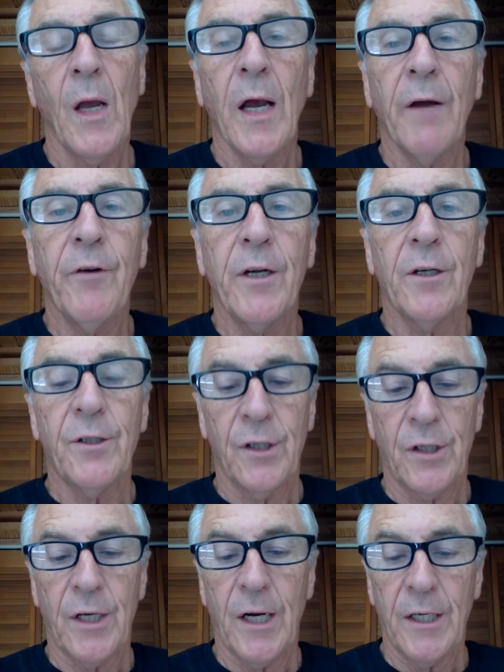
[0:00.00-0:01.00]
Every year
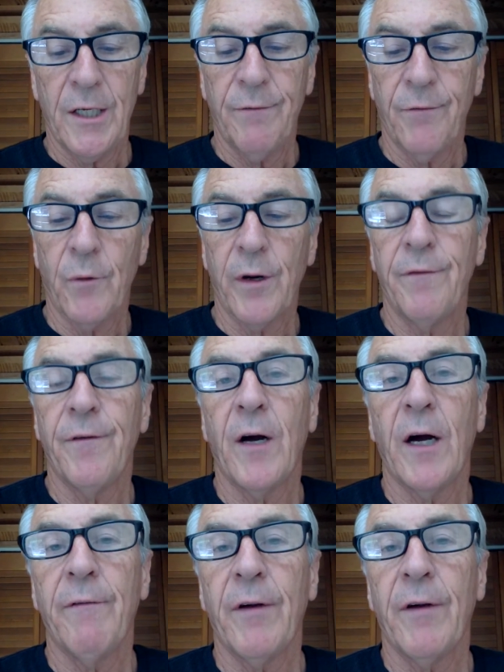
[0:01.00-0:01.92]
since 1945,